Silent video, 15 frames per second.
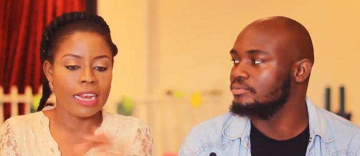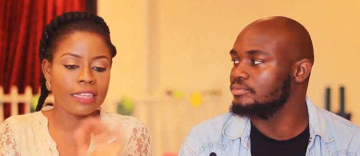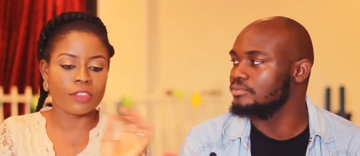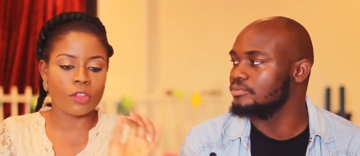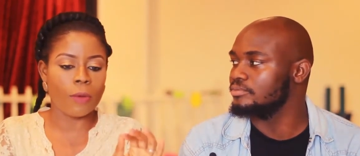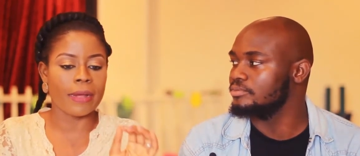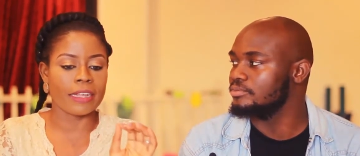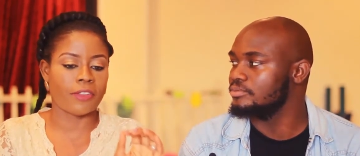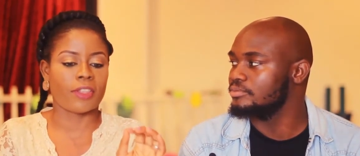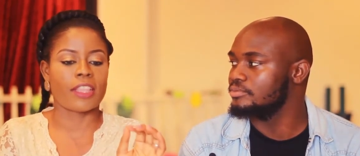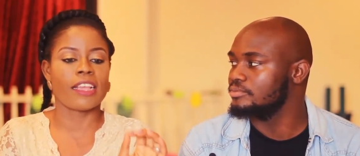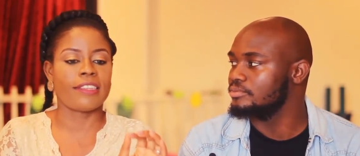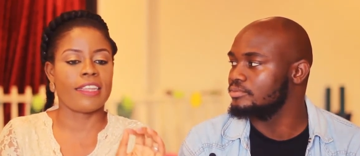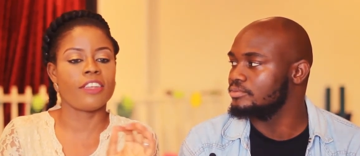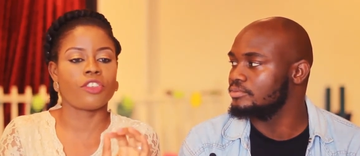Speaker 1: Let's go back to
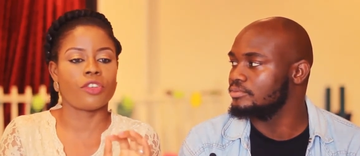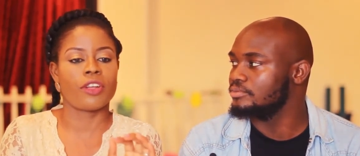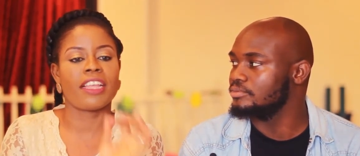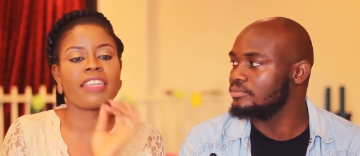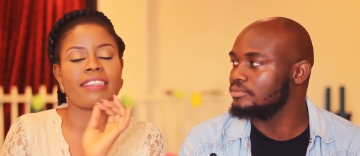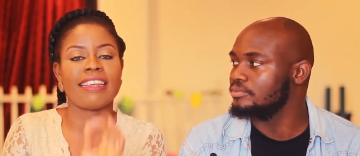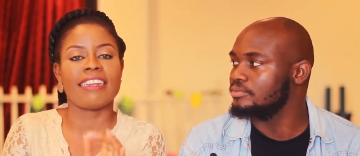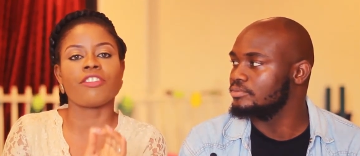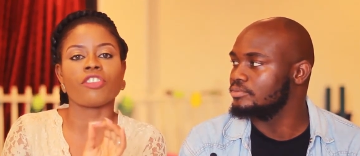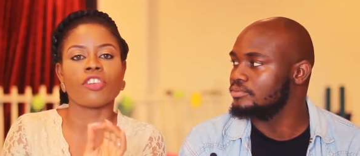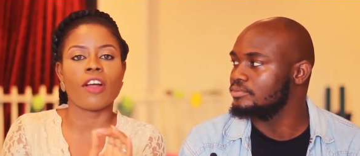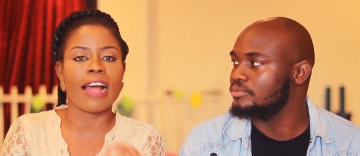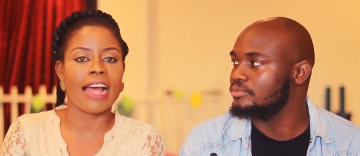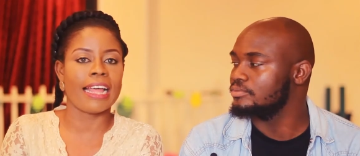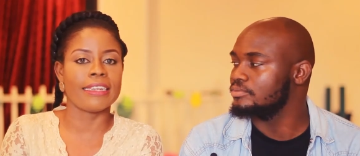Kate Henshaw. Kate
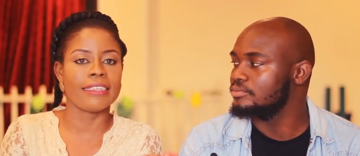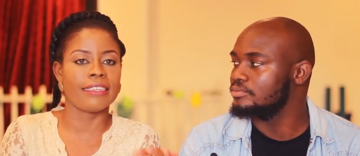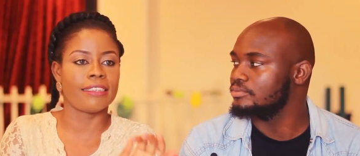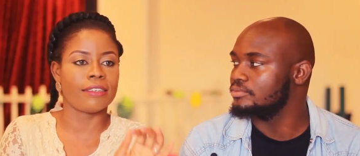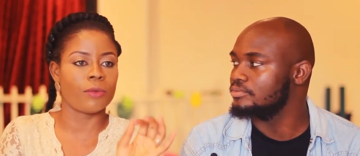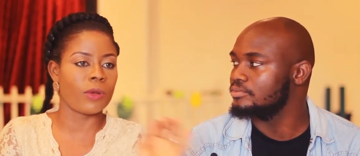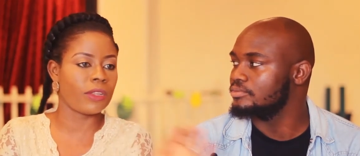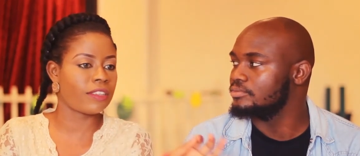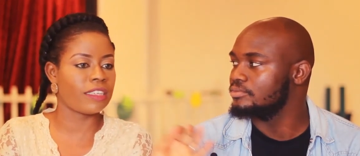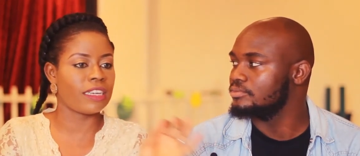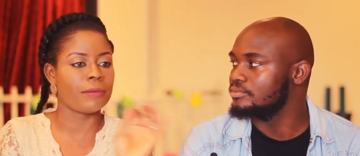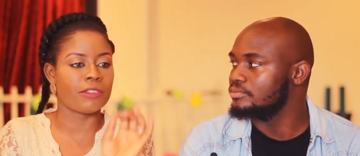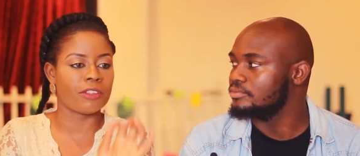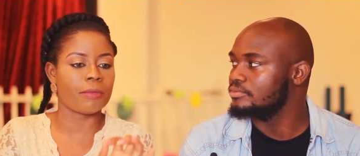Henshaw and what's her name,